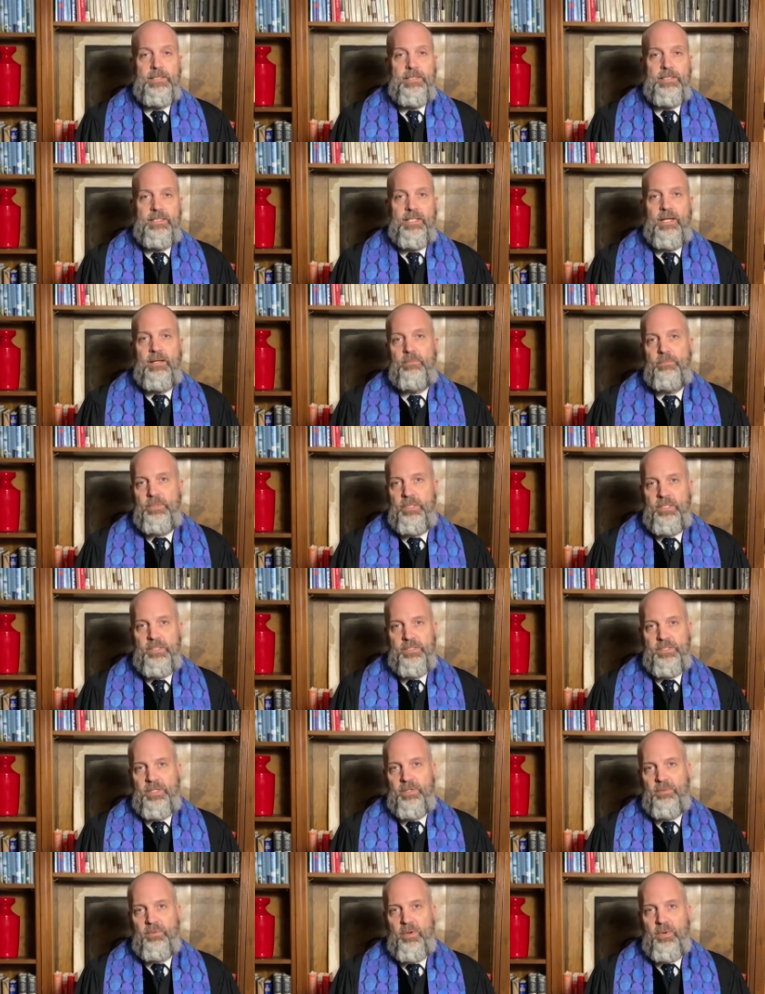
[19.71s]
not because
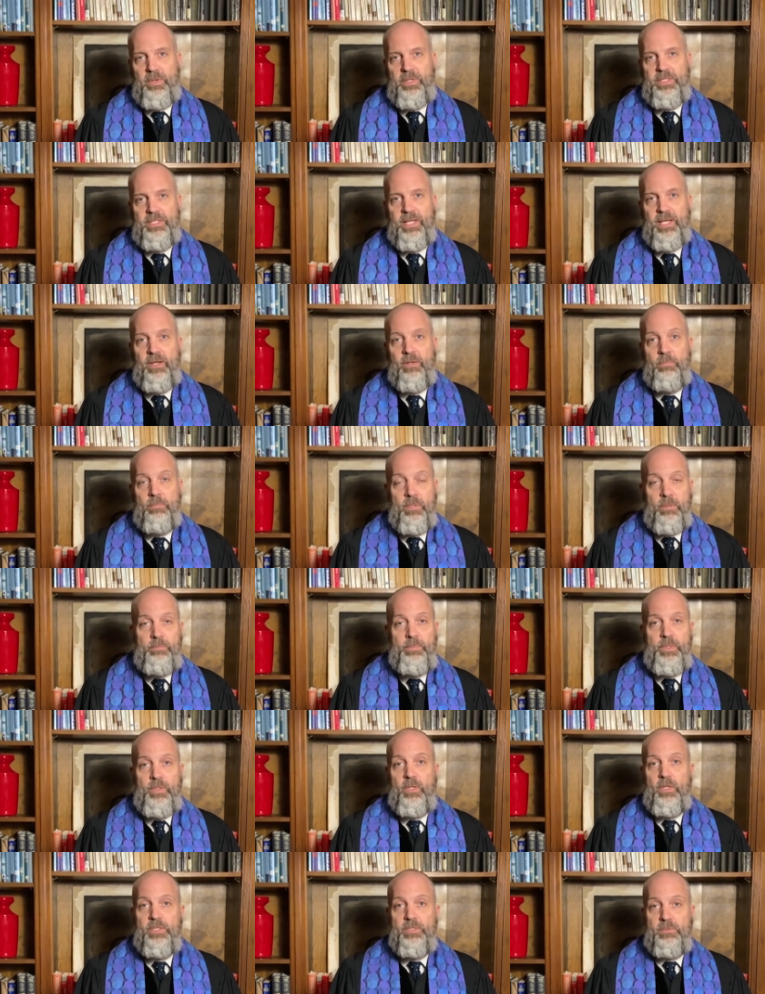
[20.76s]
I wrote it down, but
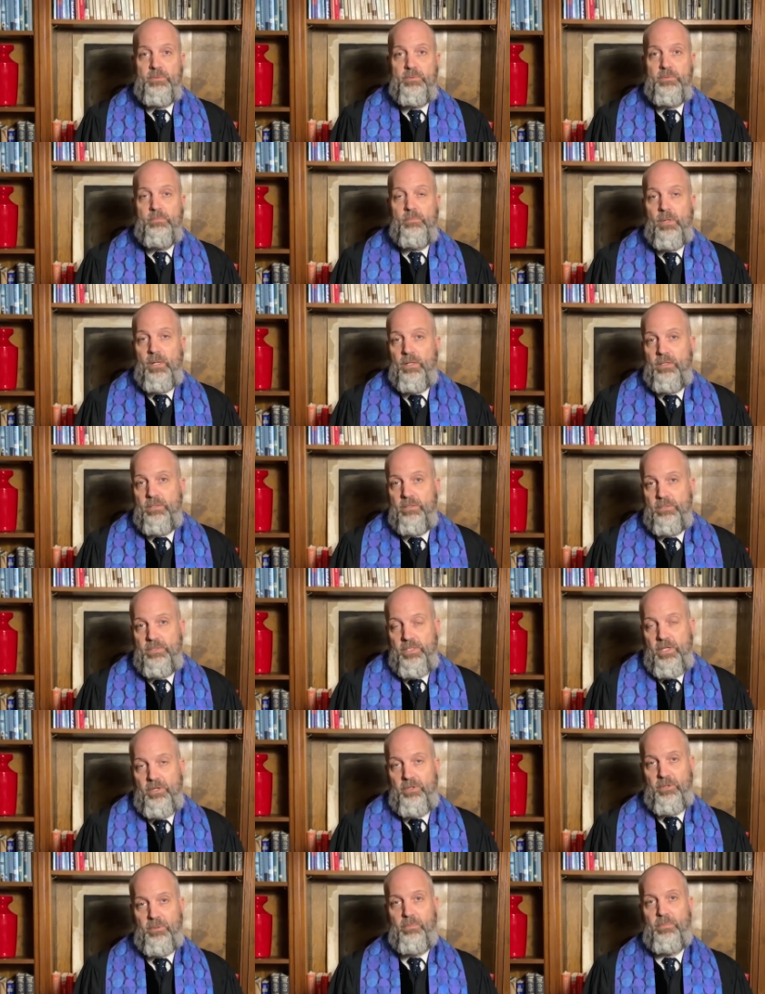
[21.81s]
because Mark
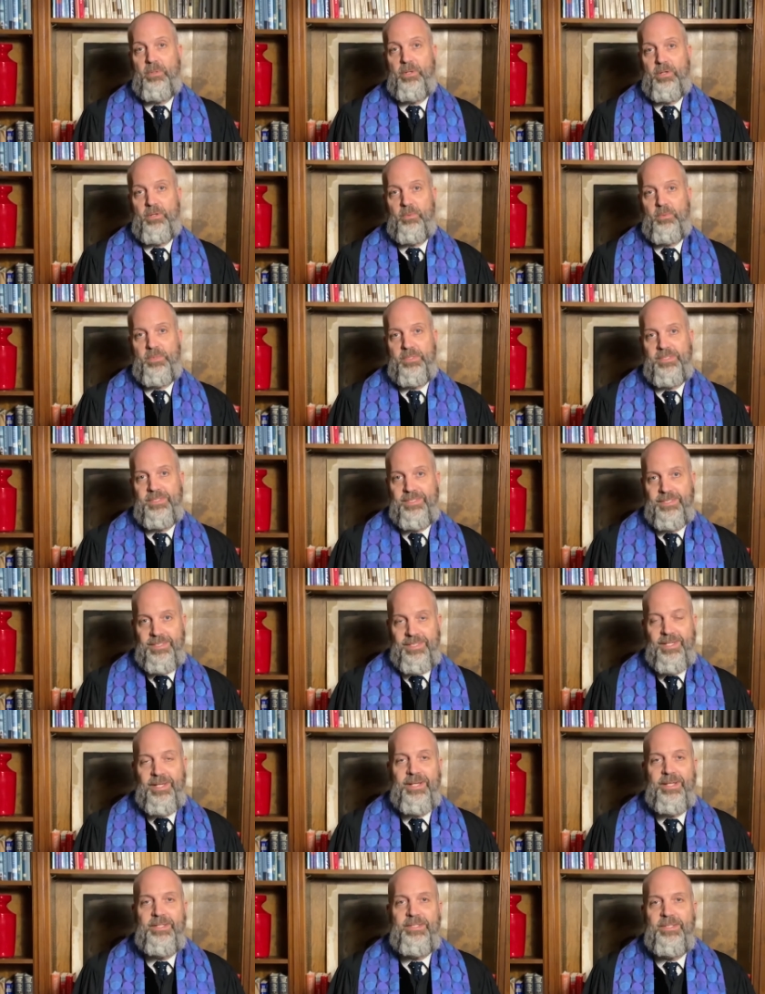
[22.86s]
Zuckerberg was
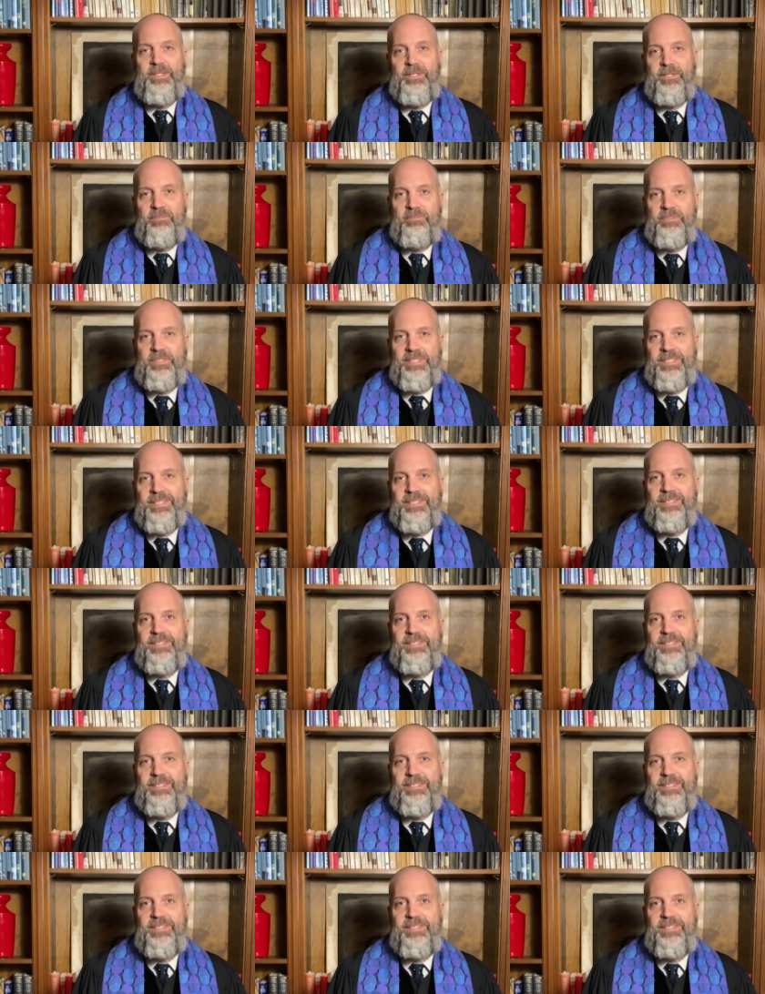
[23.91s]
kind enough to